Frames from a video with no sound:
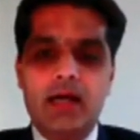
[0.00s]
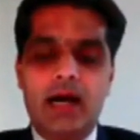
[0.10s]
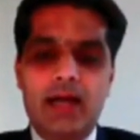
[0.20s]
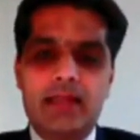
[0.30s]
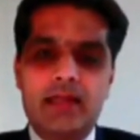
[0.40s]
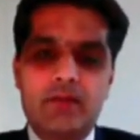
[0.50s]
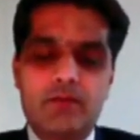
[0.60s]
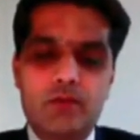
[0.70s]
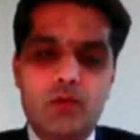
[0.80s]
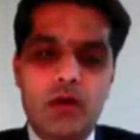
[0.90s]
I think
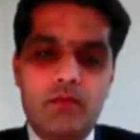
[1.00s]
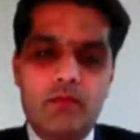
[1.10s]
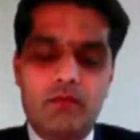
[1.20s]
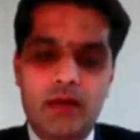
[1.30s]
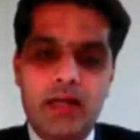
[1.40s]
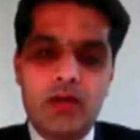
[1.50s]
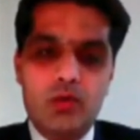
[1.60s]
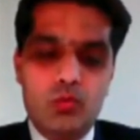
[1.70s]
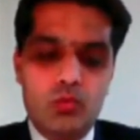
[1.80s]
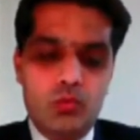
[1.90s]
if you are willing
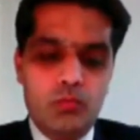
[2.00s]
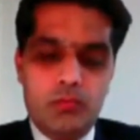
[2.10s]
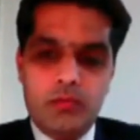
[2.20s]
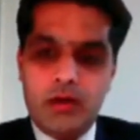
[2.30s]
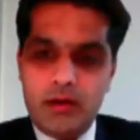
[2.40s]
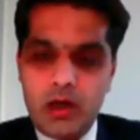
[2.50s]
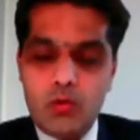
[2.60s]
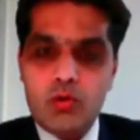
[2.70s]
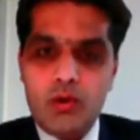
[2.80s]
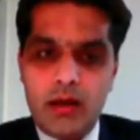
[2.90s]
to cut
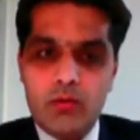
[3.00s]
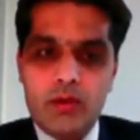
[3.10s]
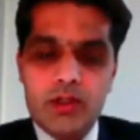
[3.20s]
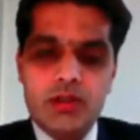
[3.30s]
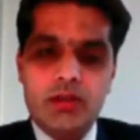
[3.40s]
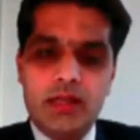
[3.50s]
down your allocation,